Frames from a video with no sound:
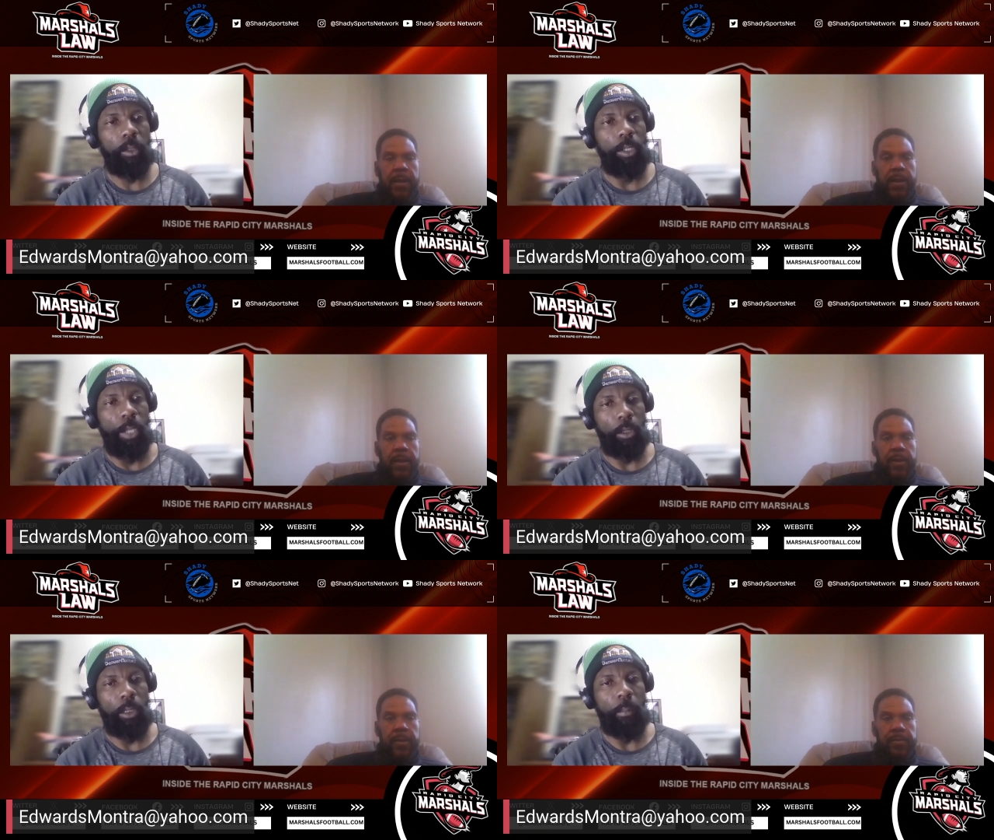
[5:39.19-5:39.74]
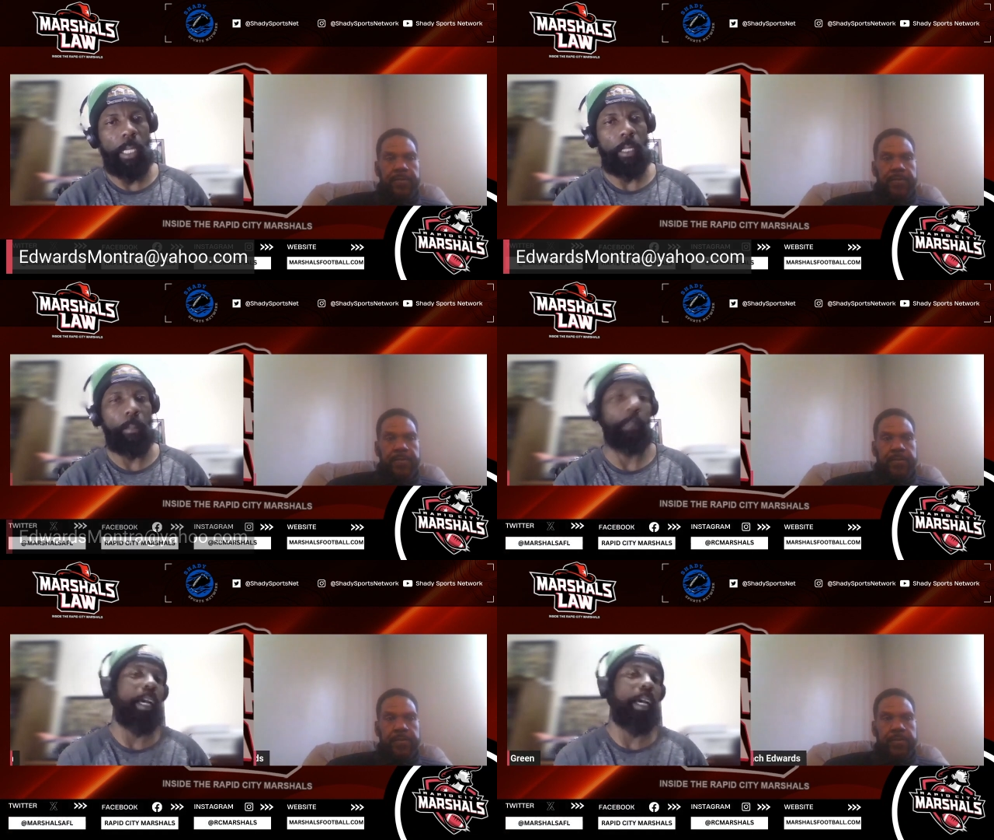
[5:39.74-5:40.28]
Speaker 1: you know, to be on the
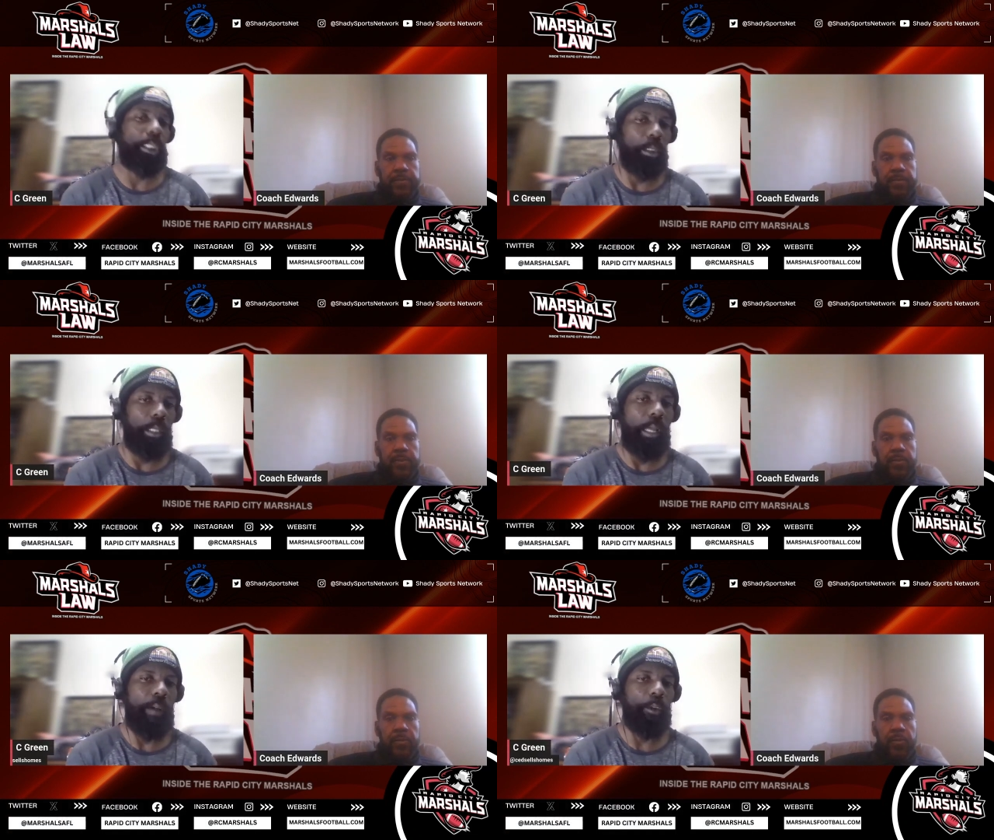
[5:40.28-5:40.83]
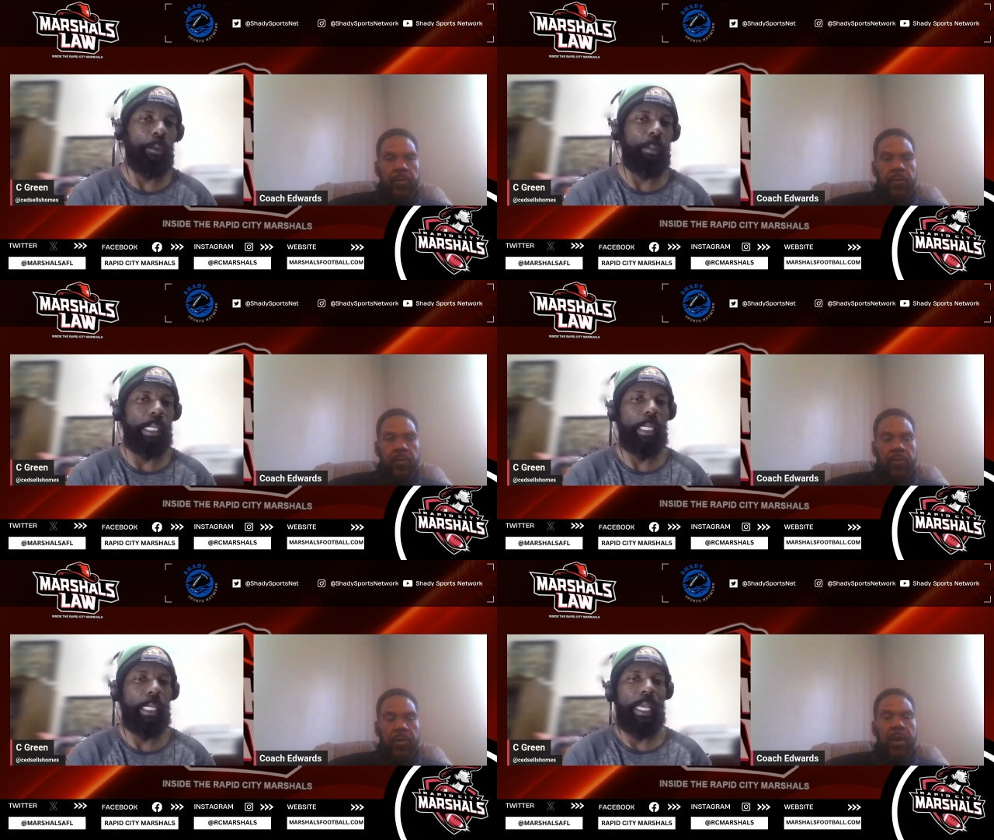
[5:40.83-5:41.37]
professional level,
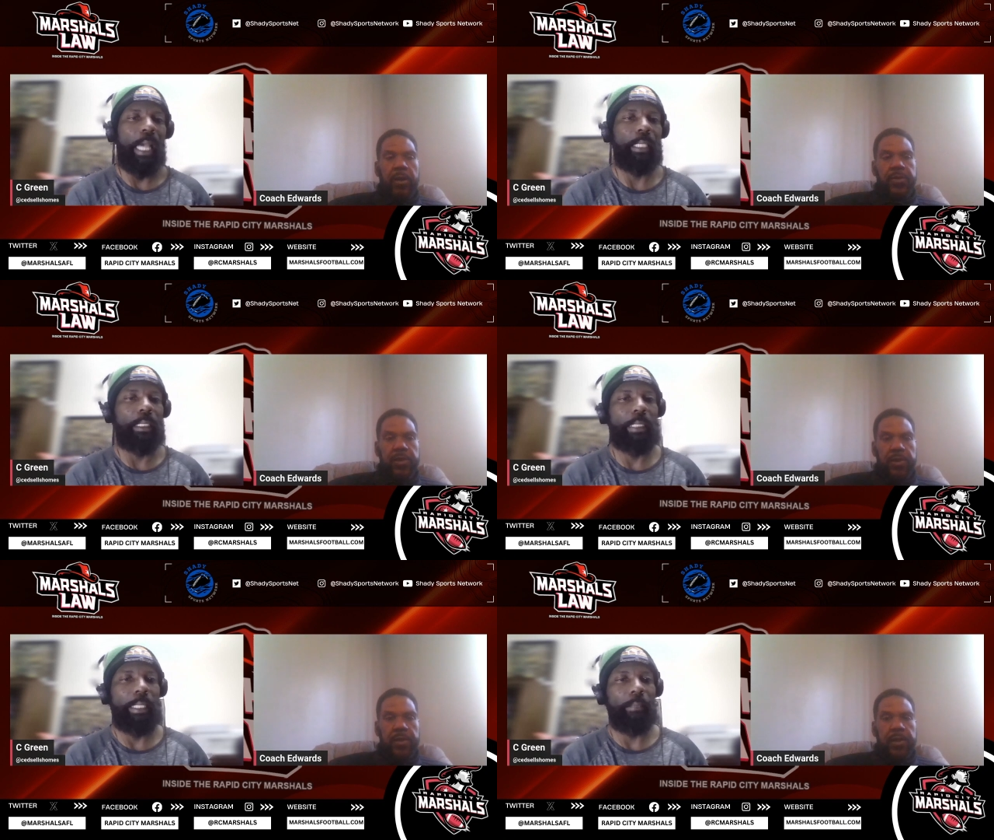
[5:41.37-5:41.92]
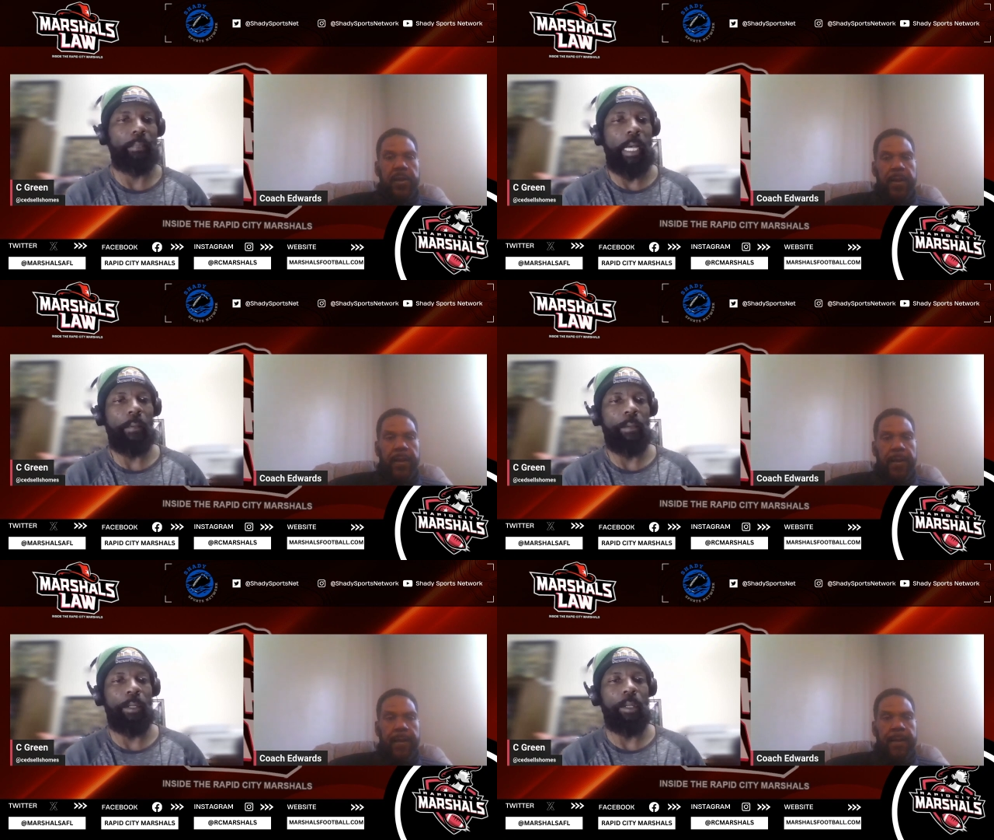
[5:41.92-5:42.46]
but at the same
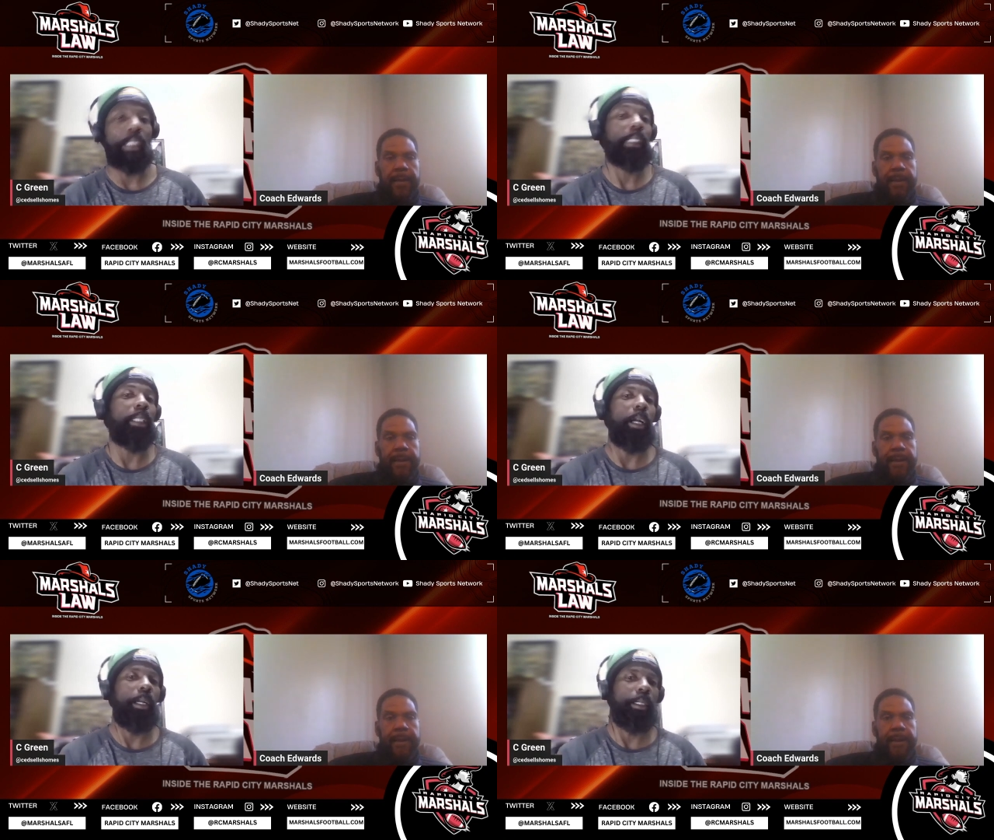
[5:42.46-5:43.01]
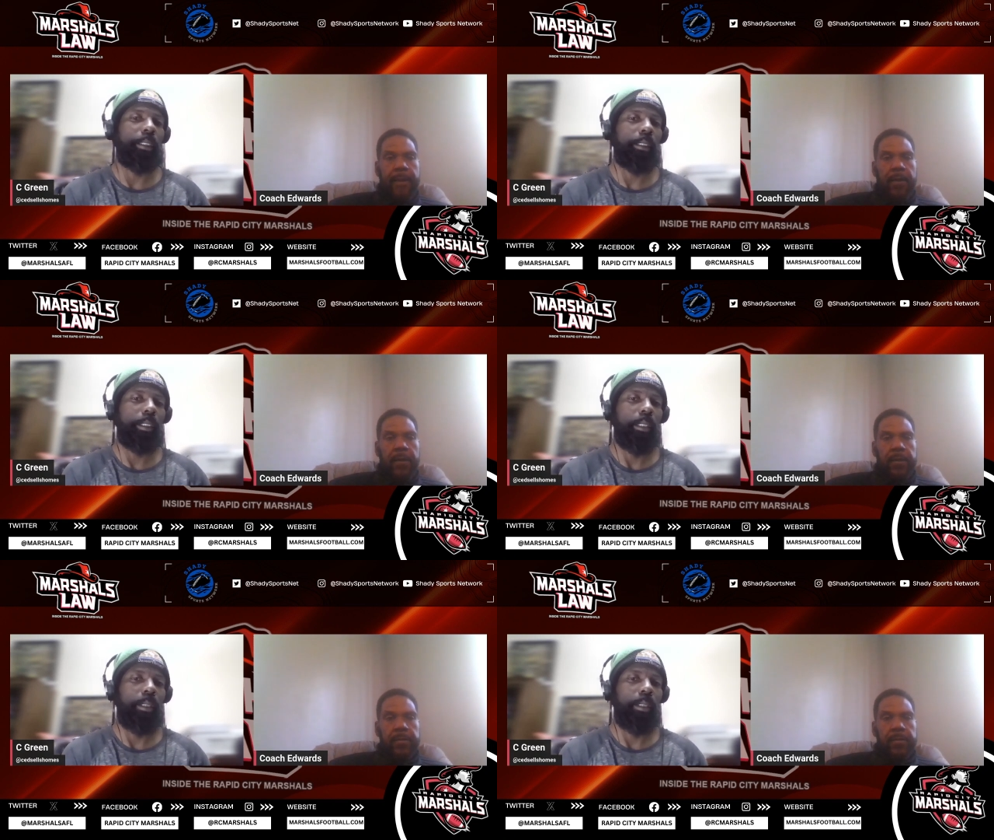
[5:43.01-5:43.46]
time, you know, it starts